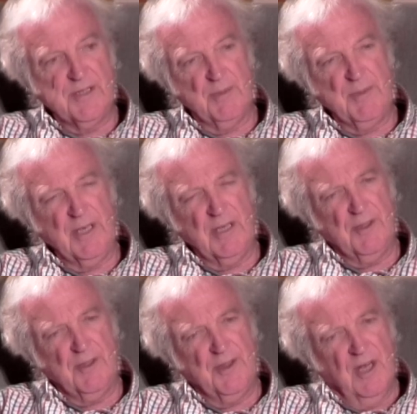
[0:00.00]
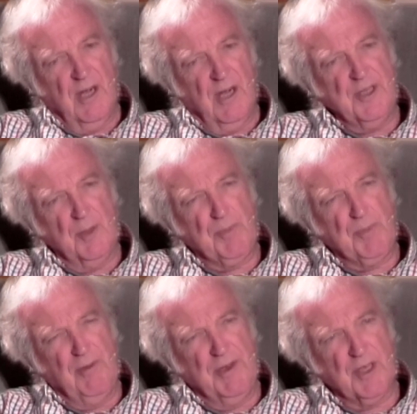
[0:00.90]
I mean, I think I
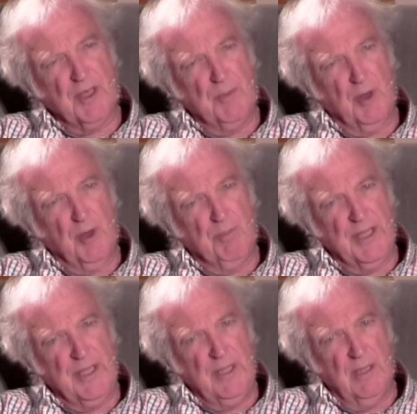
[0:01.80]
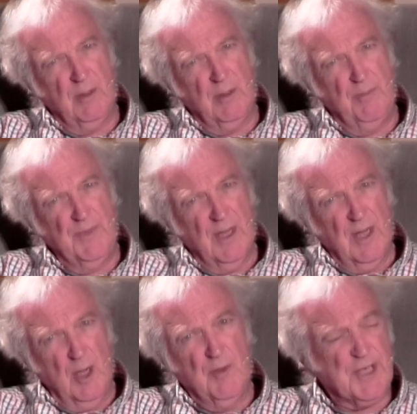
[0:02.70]
probably retired properly
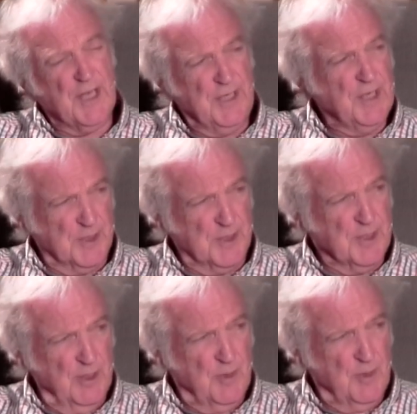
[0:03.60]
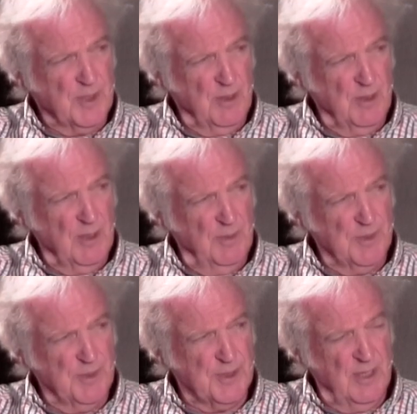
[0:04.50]
over 10 years ago. So I
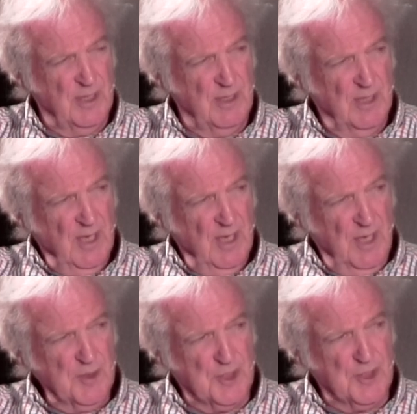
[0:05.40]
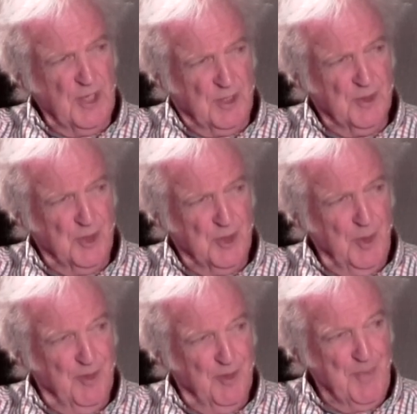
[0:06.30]
sort of stuck at the
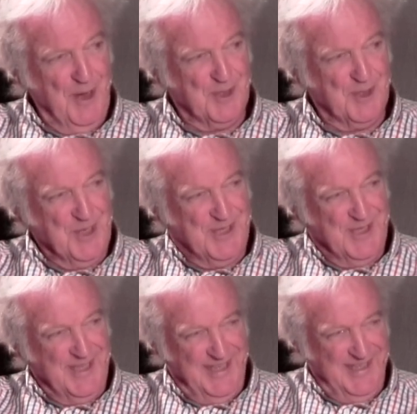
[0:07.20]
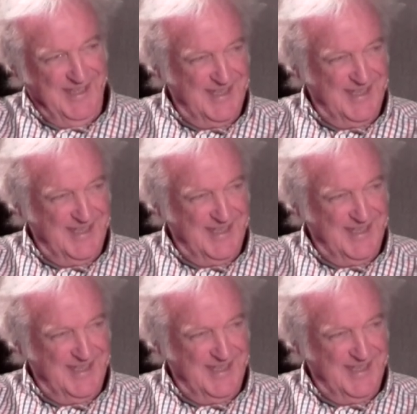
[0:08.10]
job for about 20 years.